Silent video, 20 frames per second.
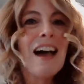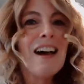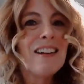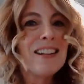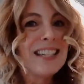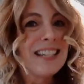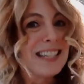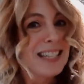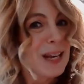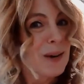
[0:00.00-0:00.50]

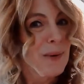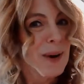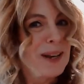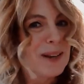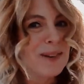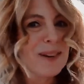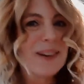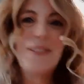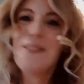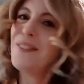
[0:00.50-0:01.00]
see what
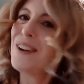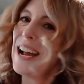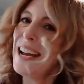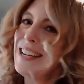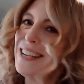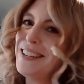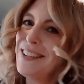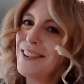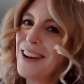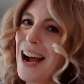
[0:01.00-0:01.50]
you can find
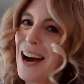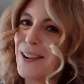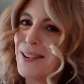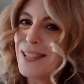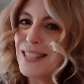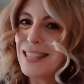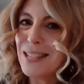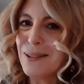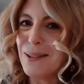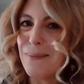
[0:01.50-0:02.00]
in your
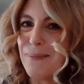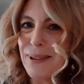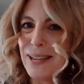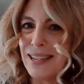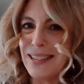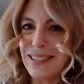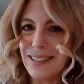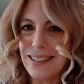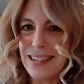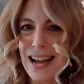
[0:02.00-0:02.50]
house that would be
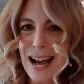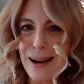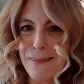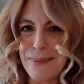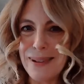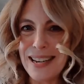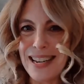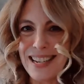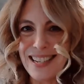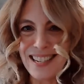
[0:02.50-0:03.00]
a good
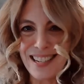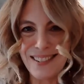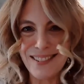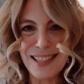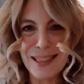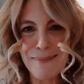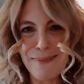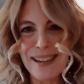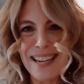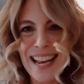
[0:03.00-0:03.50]
combination
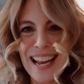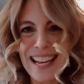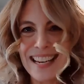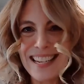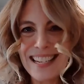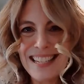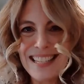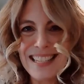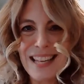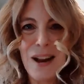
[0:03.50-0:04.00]
with
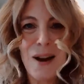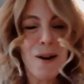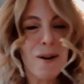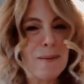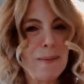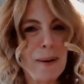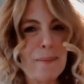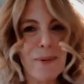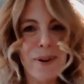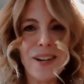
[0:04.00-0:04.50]
bananas.
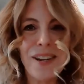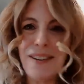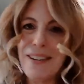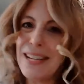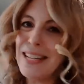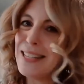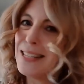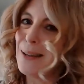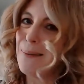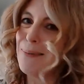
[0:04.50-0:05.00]
Remember you
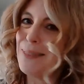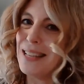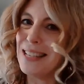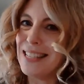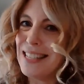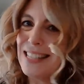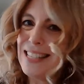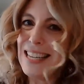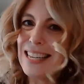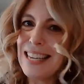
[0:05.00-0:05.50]
need something
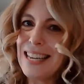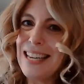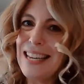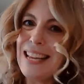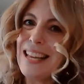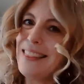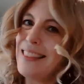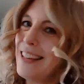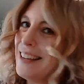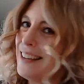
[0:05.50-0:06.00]
sticky
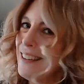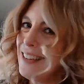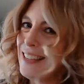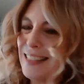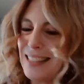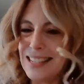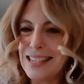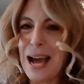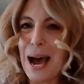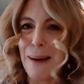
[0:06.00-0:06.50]
and then you
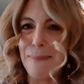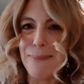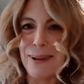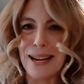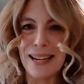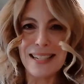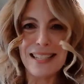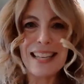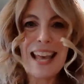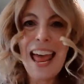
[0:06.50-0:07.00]
need the
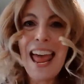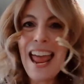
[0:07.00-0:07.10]
toppings.